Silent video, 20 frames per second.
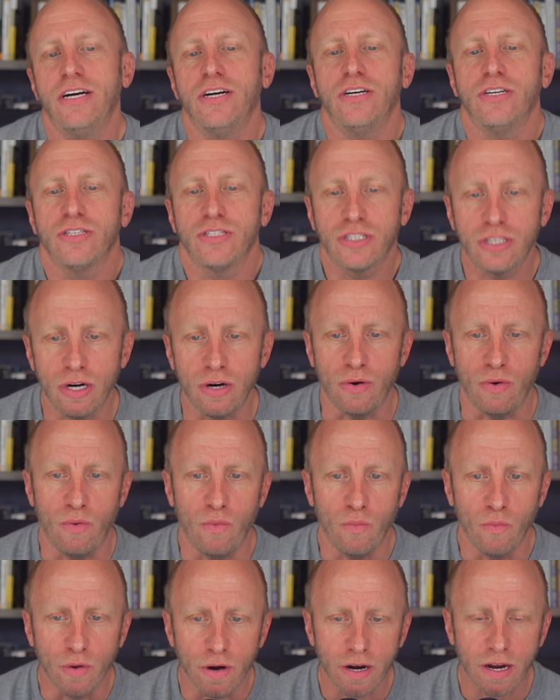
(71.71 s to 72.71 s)
So
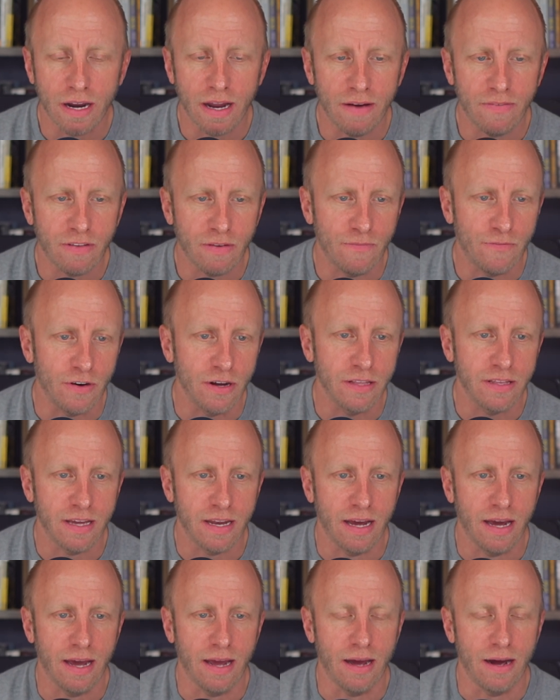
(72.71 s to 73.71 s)
we're going to have some fun
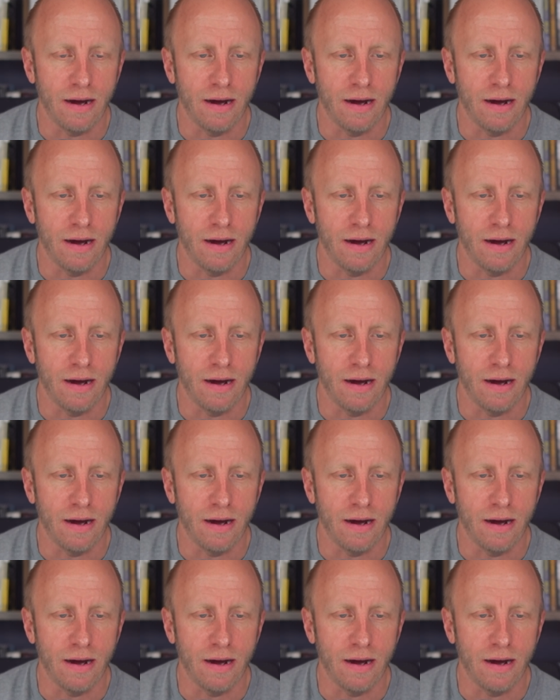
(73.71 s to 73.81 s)
today.